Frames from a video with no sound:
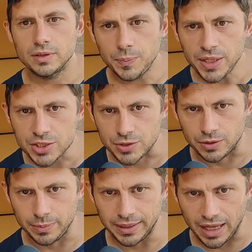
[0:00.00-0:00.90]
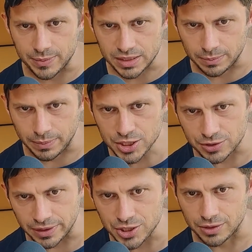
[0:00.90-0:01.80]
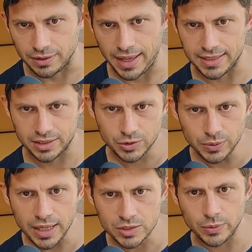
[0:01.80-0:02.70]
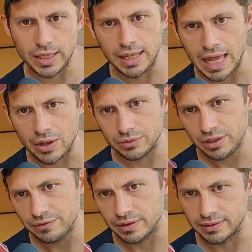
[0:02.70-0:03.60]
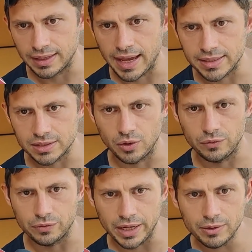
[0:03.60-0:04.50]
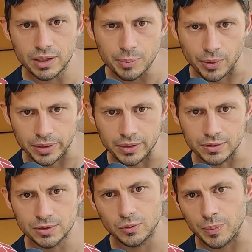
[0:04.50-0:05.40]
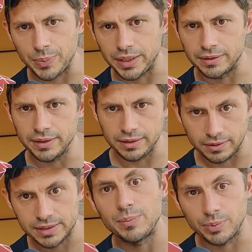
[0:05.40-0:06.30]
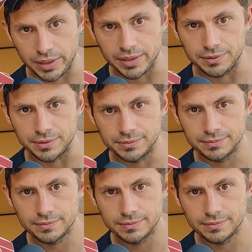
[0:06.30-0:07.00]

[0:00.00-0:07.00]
The picture becomes much richer as soon as we allow different kinds of regular polygons to appear in the same polyhedron.